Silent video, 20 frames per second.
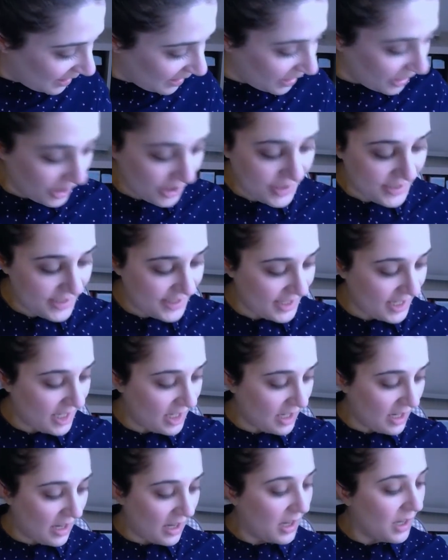
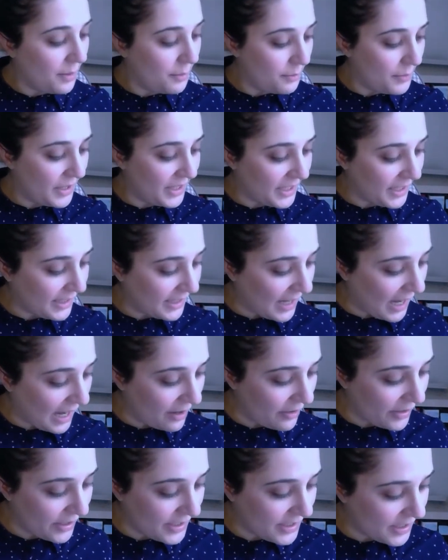Concealer. Pick a
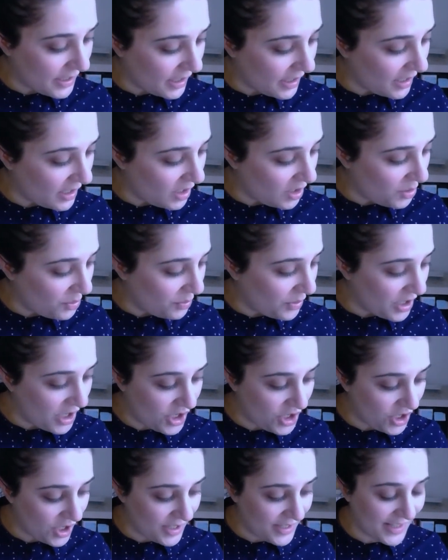character you
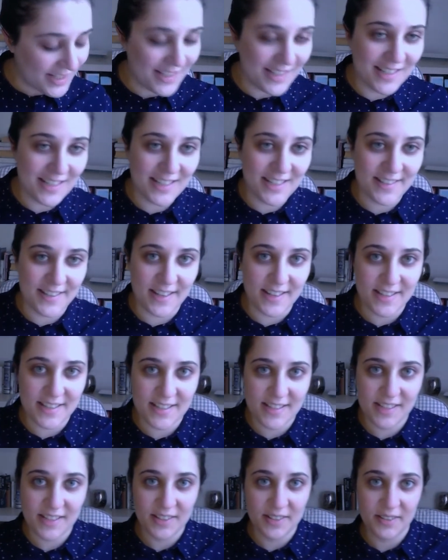wish didn't
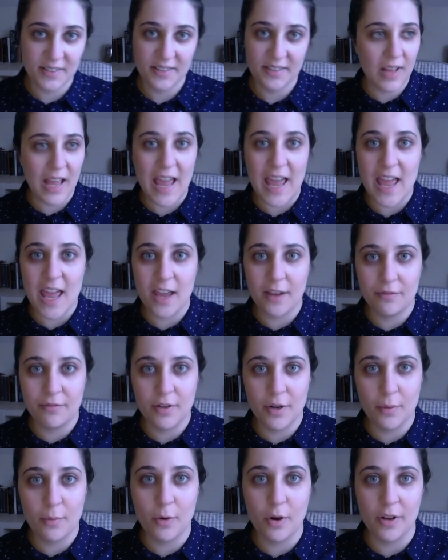exist.
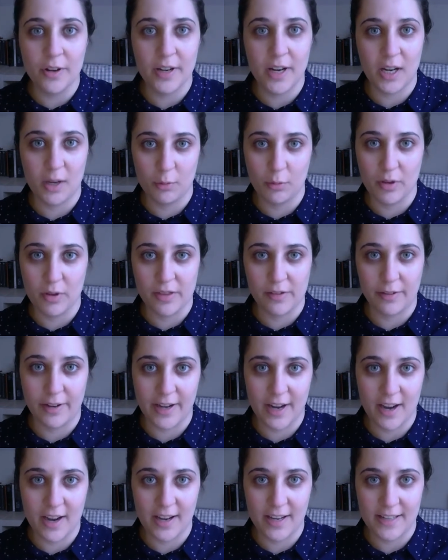Everyone in Wuthering
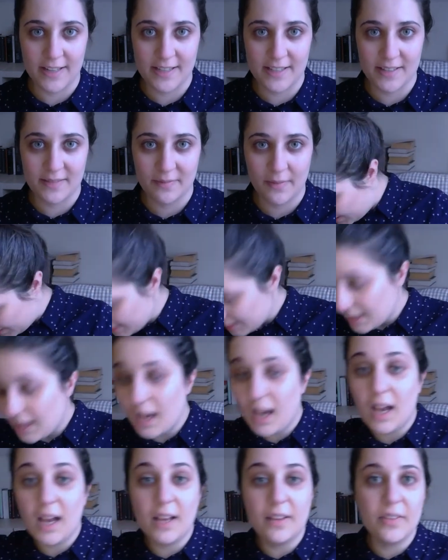Heights.
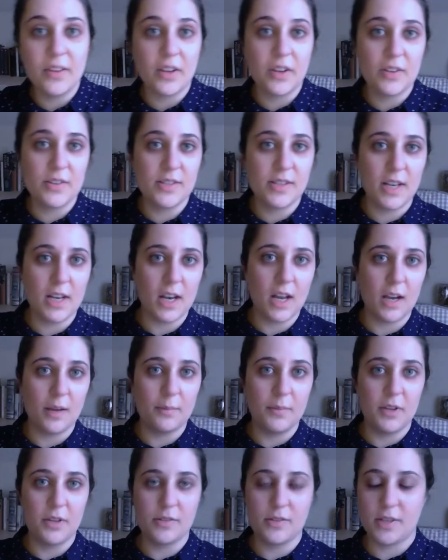And the concealer I'm
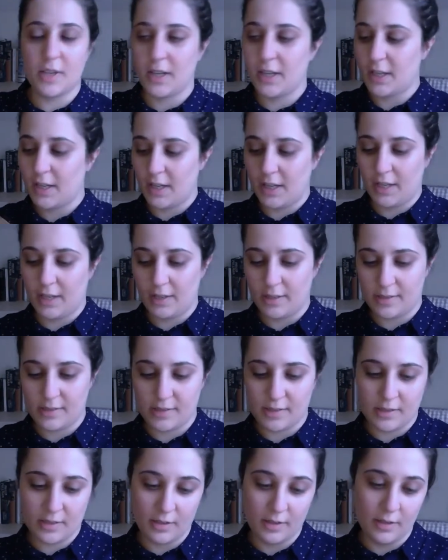using
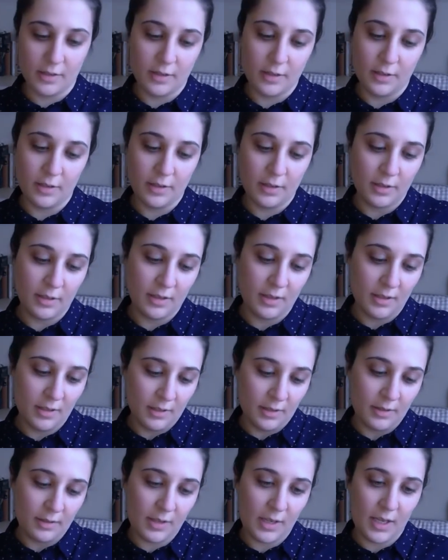is
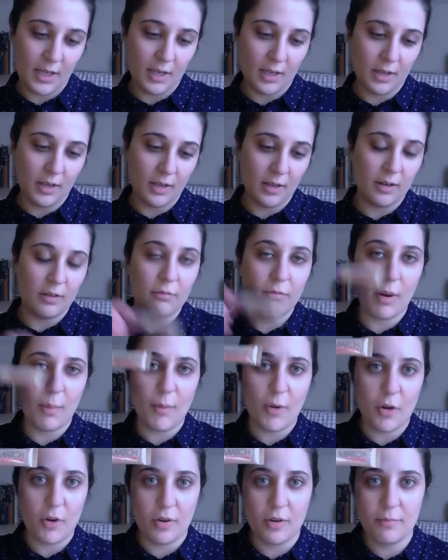the
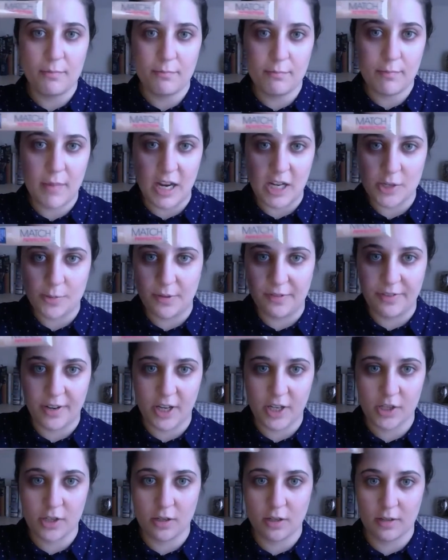Rimmel Match
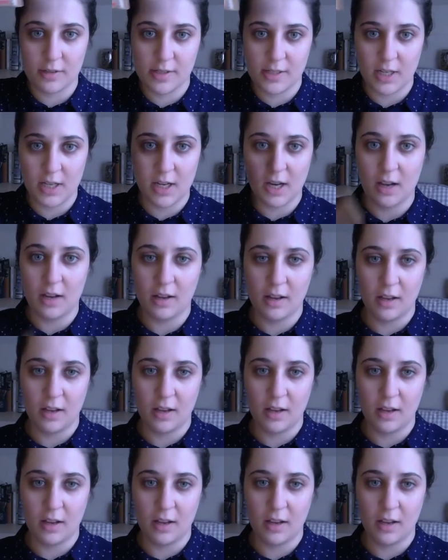Perfection Concealer.